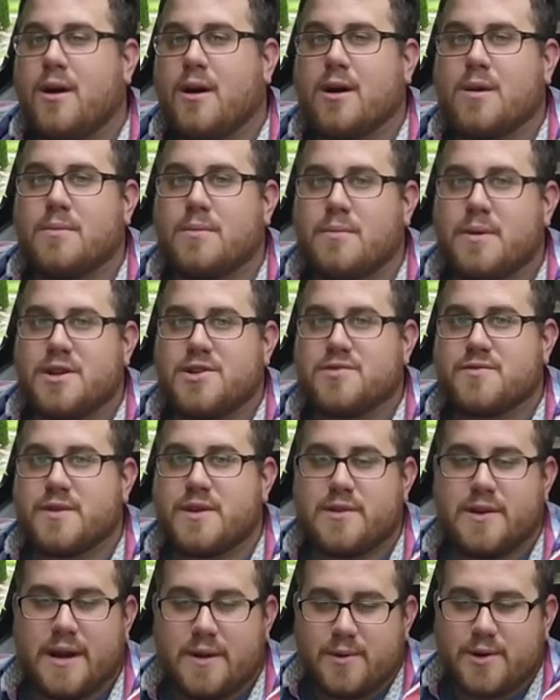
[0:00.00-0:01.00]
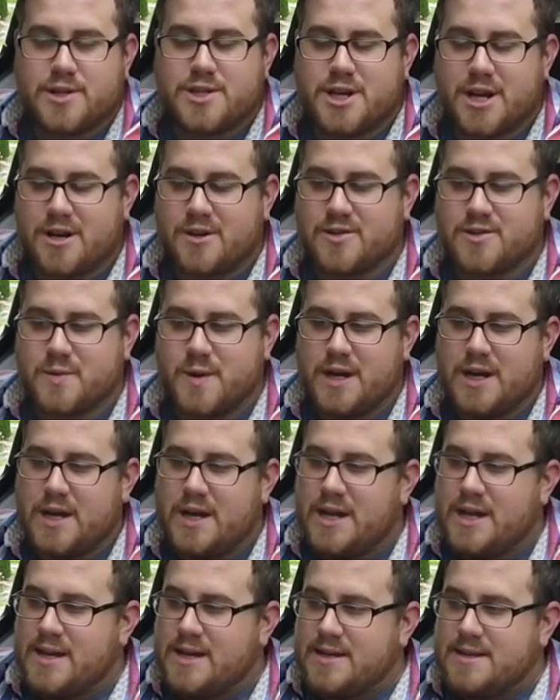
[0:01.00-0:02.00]
our Perpetual Radio Networks channel as well
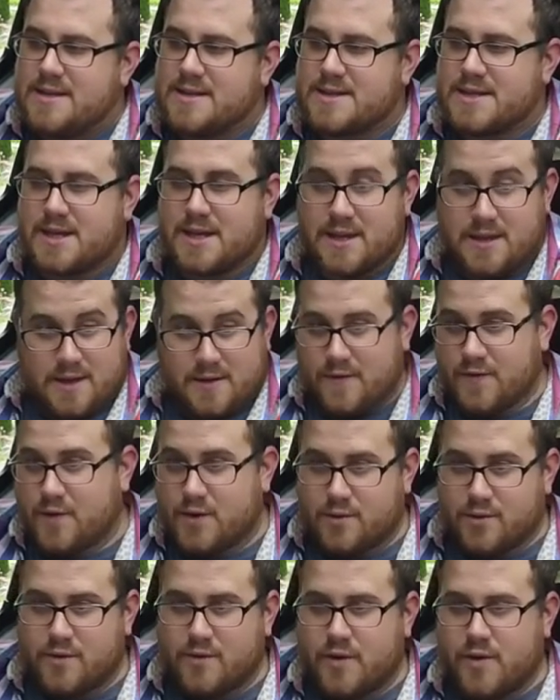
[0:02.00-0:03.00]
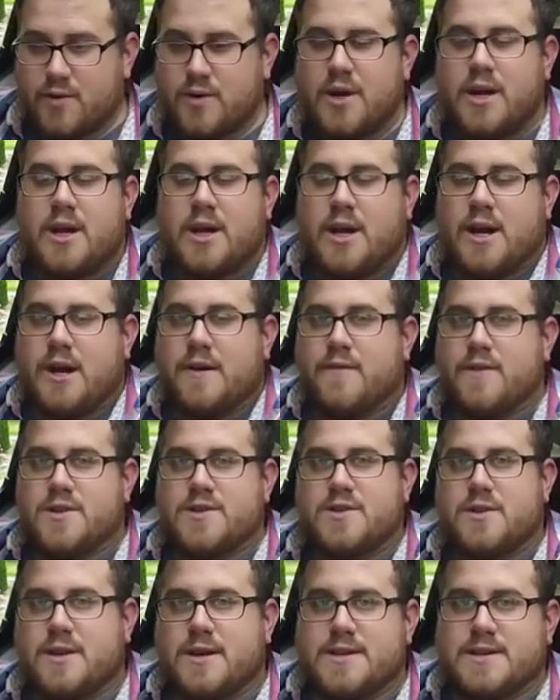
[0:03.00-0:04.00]
to see the full review of this
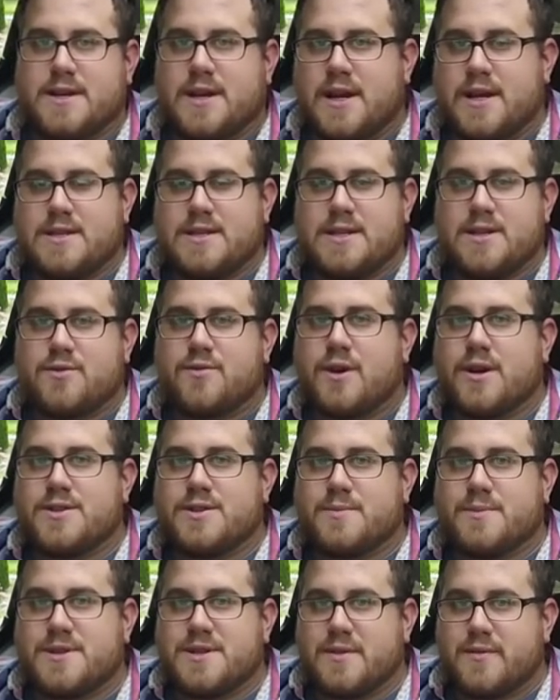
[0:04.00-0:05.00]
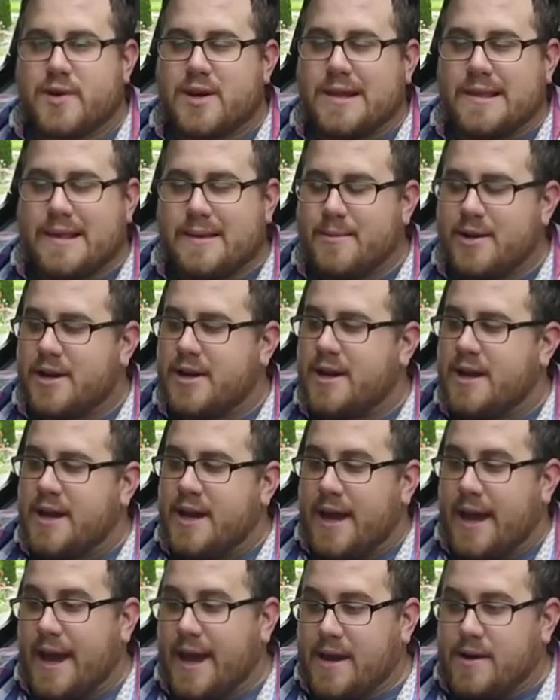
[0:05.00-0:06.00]
2018 Chrysler Pacifica Limited
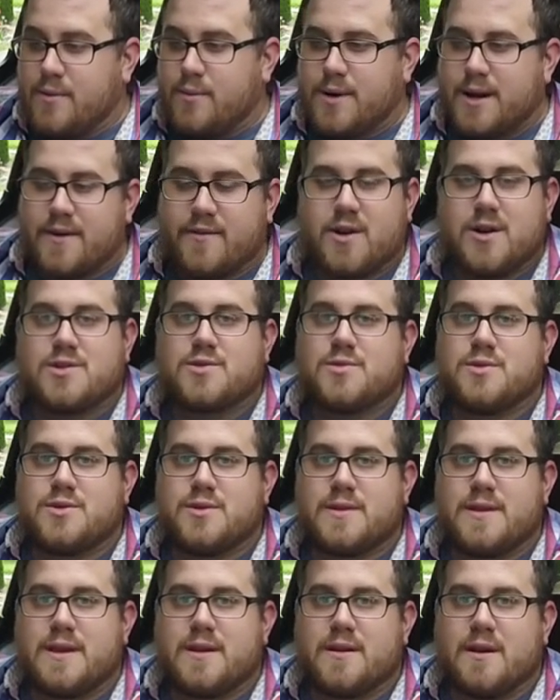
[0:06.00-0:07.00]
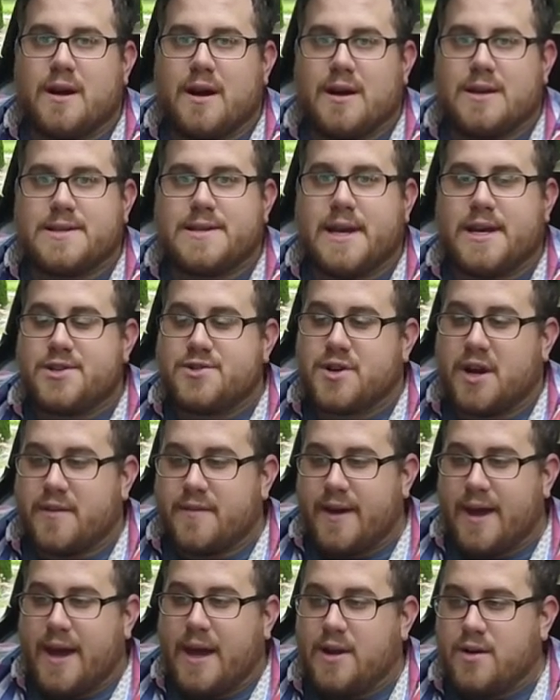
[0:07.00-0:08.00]
and whatever else we're doing there on test drive.
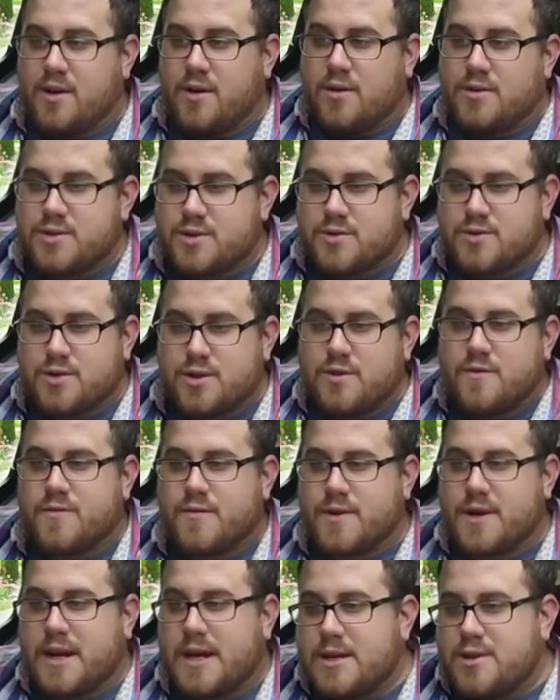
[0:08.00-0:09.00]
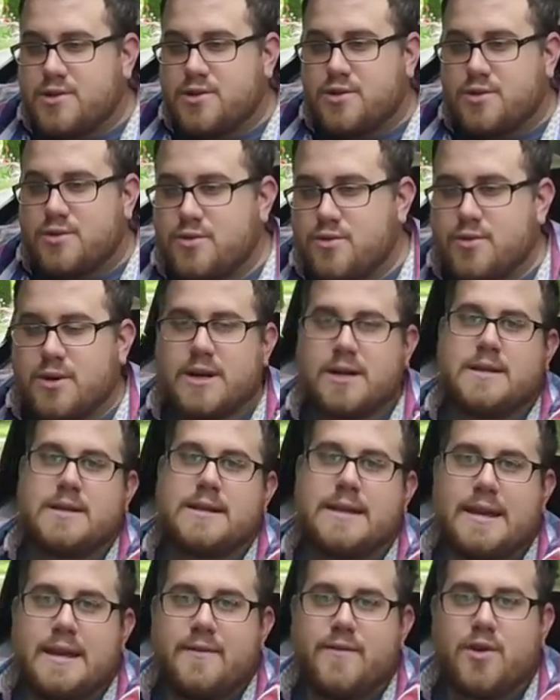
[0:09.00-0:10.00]
And also don't forget to
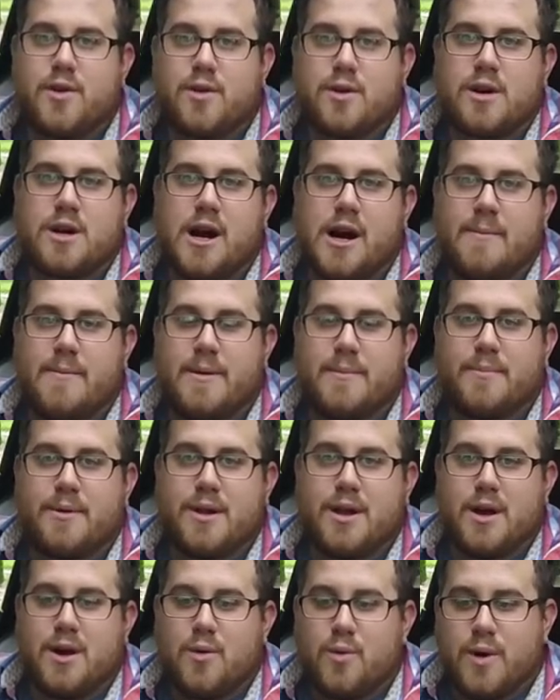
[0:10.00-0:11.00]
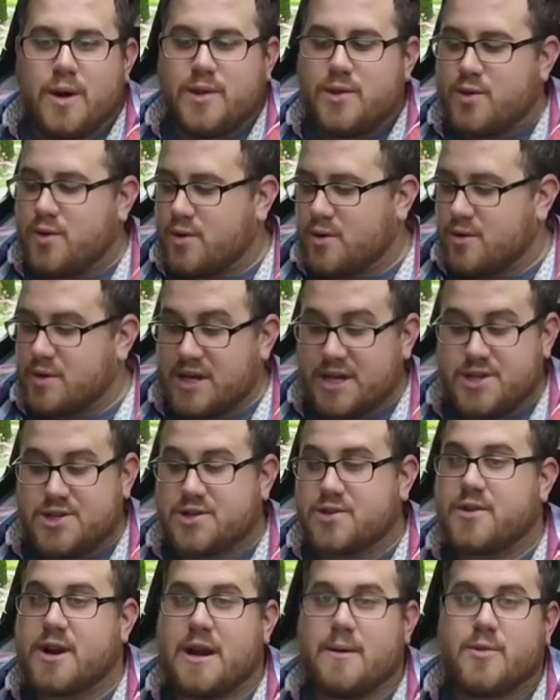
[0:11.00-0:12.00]
leave your comment below with your
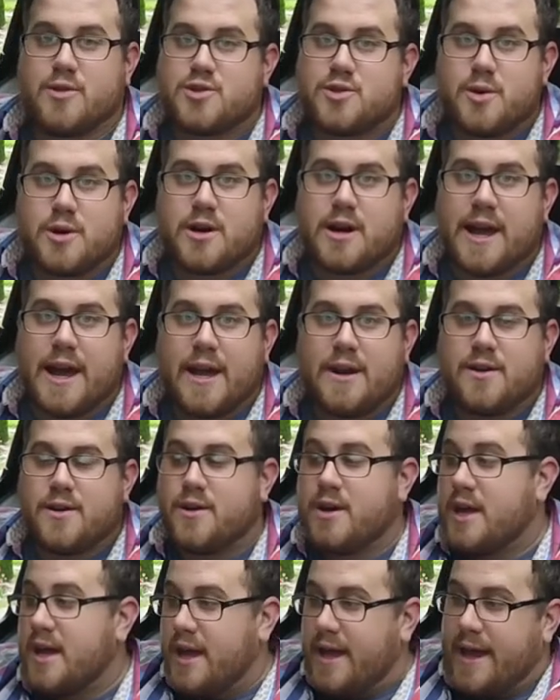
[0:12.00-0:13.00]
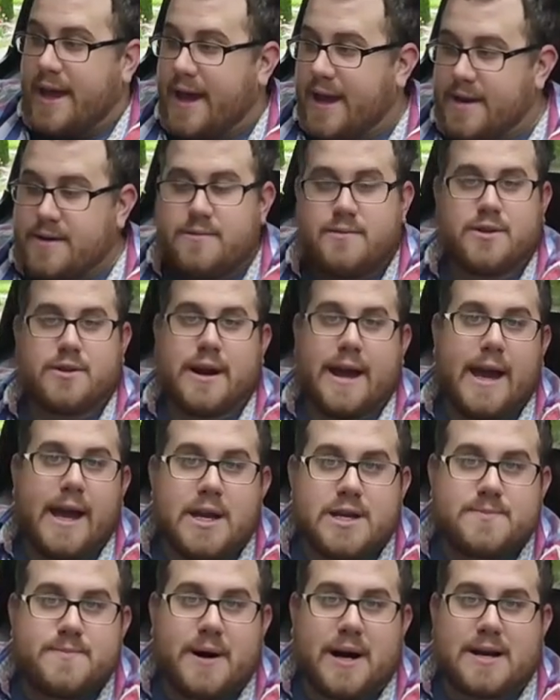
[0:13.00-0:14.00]
Instagram or Twitter handle and your
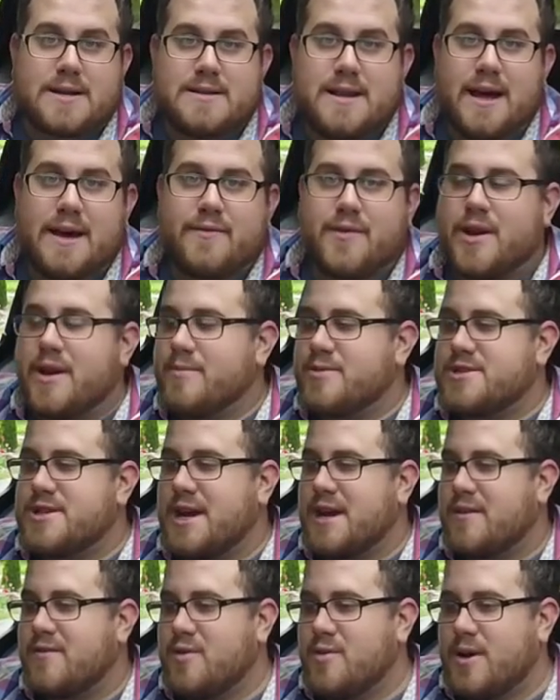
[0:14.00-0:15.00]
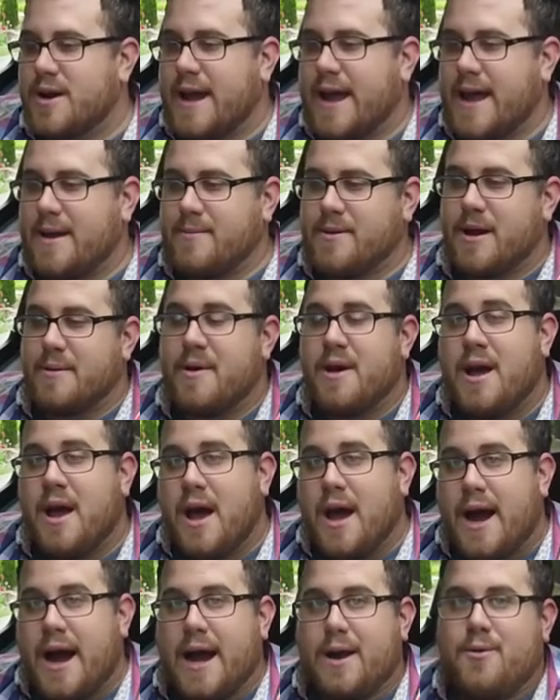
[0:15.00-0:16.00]
Xbox Live gamer tag if you want to add me up.
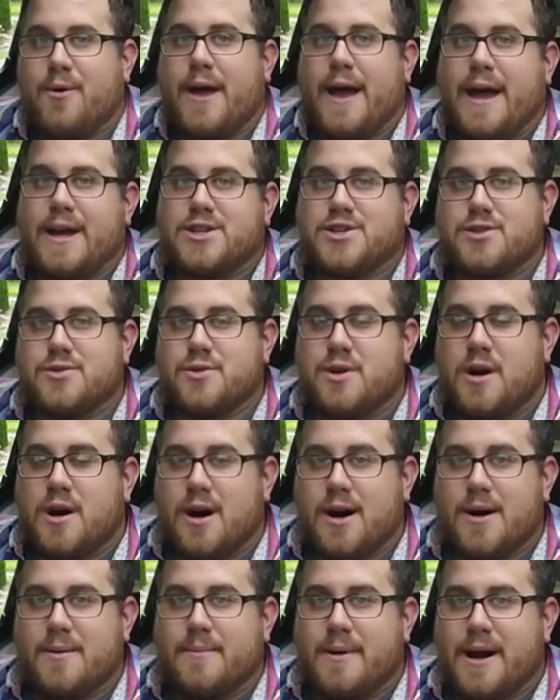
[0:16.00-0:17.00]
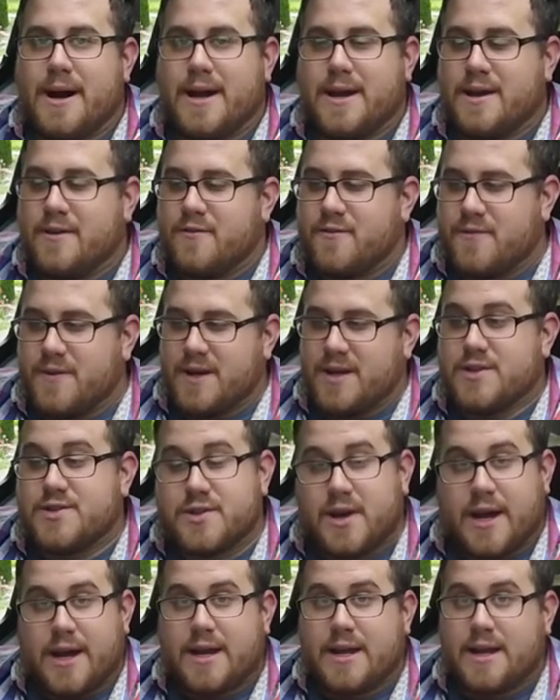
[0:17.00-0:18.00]
I will add you on my feed
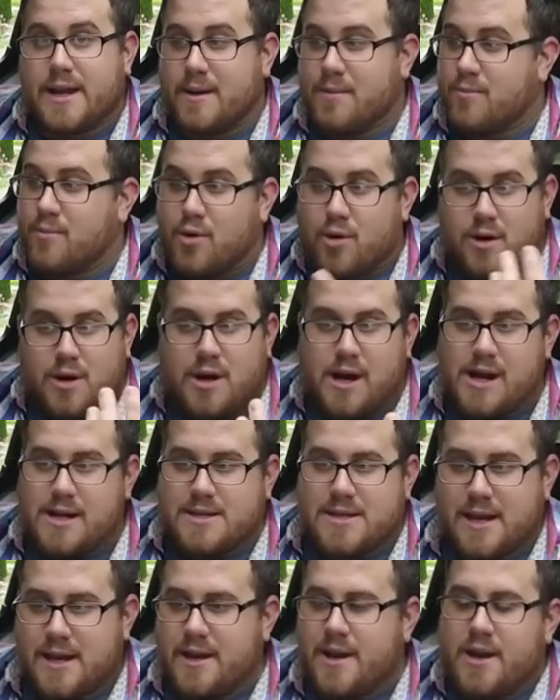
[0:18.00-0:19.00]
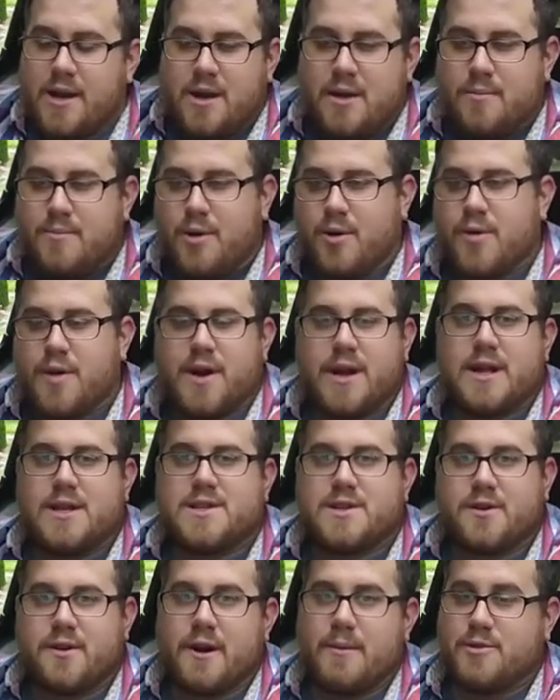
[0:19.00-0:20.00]
so I can get more content both on
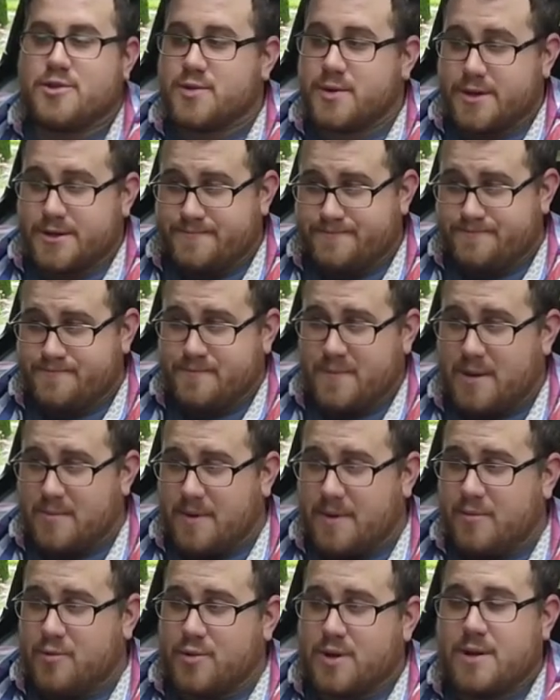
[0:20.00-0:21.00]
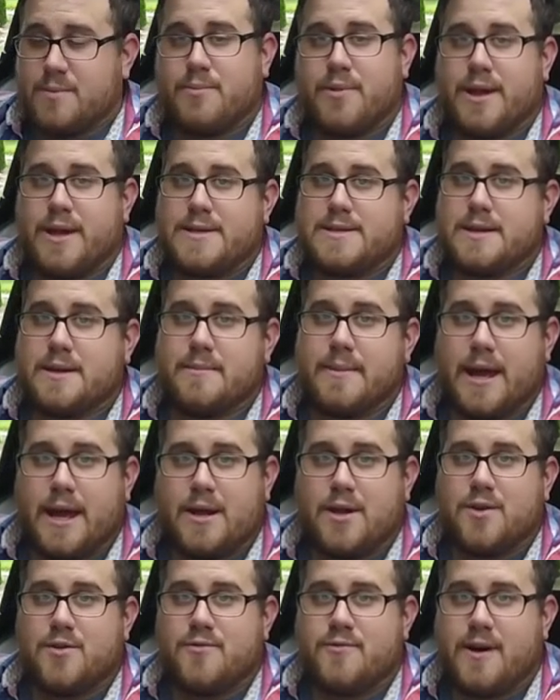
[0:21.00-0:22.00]
Instagram and Twitter, and maybe we can play some
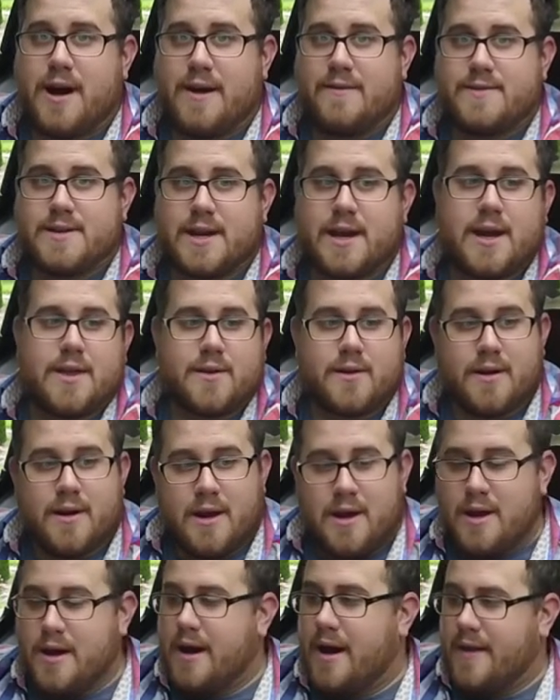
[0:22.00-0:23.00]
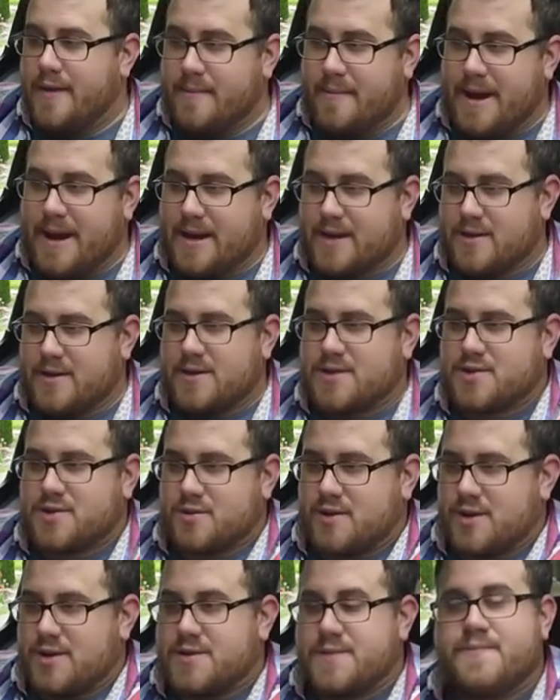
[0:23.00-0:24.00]
Halo 5 together on the back of these
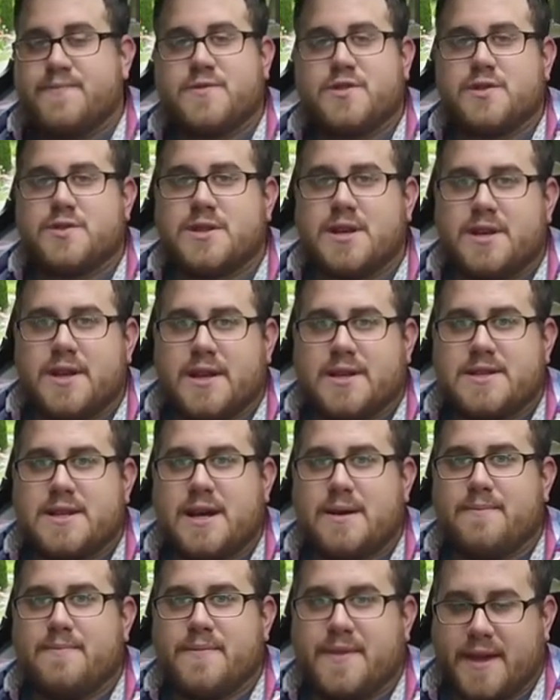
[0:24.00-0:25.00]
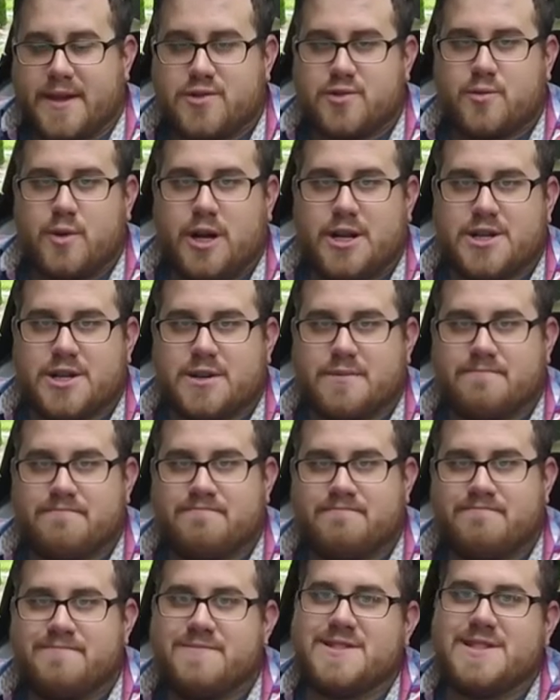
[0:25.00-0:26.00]
screens. So until next time, thanks for watching
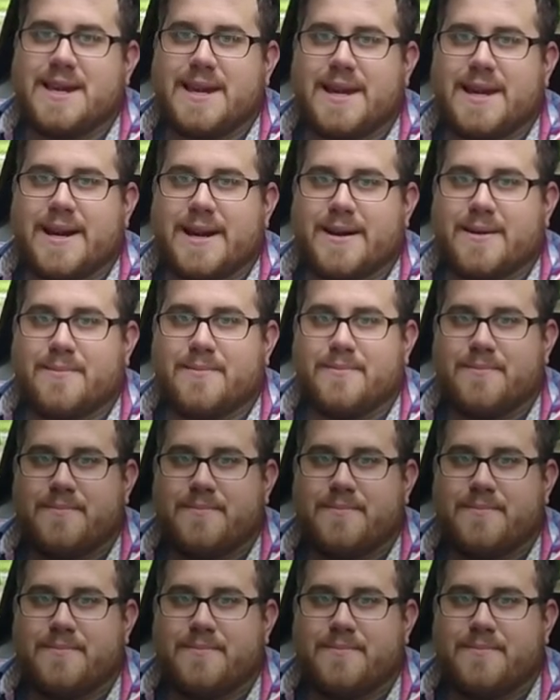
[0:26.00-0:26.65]
and take care.